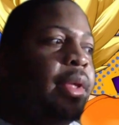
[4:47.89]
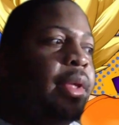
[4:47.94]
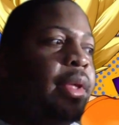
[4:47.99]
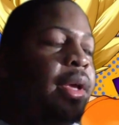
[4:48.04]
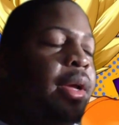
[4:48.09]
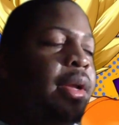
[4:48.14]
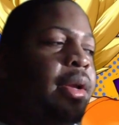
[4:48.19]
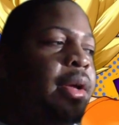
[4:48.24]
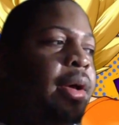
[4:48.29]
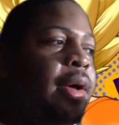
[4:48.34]

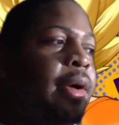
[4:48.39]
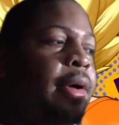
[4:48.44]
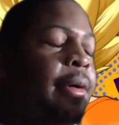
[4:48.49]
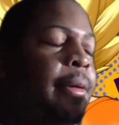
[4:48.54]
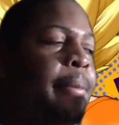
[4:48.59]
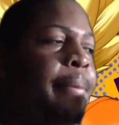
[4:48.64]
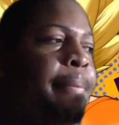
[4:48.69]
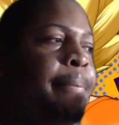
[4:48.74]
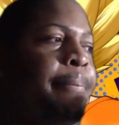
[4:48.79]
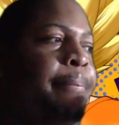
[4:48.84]
And
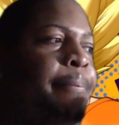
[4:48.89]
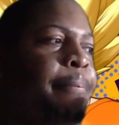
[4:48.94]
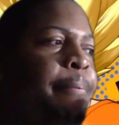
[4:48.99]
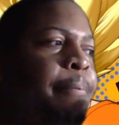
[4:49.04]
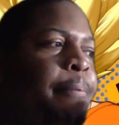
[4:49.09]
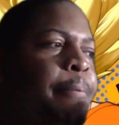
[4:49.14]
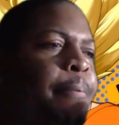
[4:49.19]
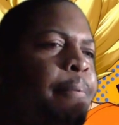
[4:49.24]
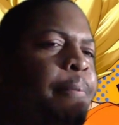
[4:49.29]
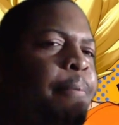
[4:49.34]
um.
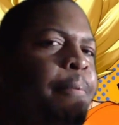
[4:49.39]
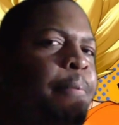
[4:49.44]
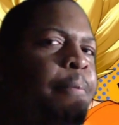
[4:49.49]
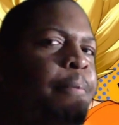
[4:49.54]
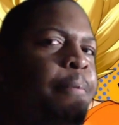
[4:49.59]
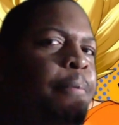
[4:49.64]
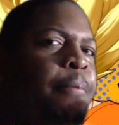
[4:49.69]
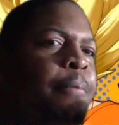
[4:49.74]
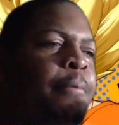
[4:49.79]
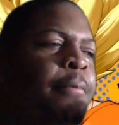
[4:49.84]

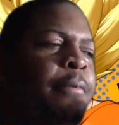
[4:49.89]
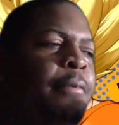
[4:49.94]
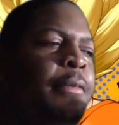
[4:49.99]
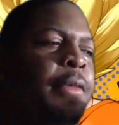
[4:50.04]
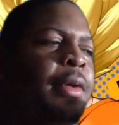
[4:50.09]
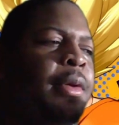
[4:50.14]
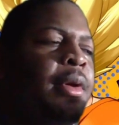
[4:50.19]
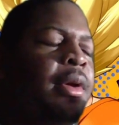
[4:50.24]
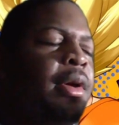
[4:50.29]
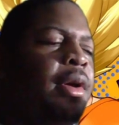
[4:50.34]

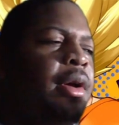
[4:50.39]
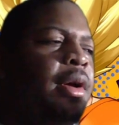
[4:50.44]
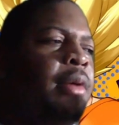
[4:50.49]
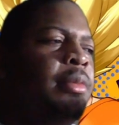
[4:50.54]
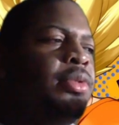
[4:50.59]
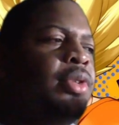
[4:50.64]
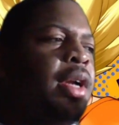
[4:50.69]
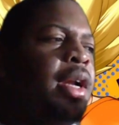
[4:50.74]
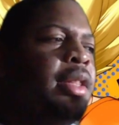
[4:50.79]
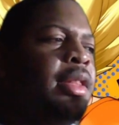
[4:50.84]
I'm
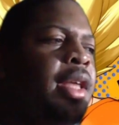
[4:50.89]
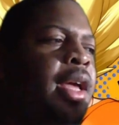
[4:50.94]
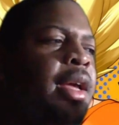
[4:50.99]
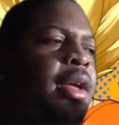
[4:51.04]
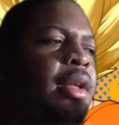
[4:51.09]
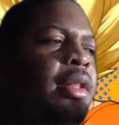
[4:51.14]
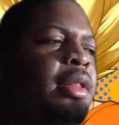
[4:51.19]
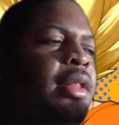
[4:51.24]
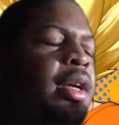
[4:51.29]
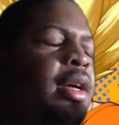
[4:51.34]
trying to
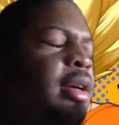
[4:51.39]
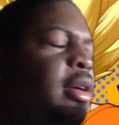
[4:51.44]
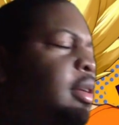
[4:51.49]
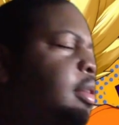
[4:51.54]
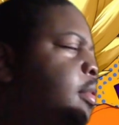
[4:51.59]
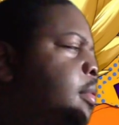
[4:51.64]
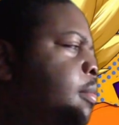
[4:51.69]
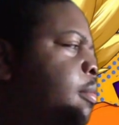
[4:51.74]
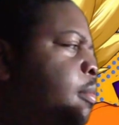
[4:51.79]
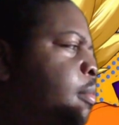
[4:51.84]
think.
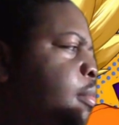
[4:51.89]
There's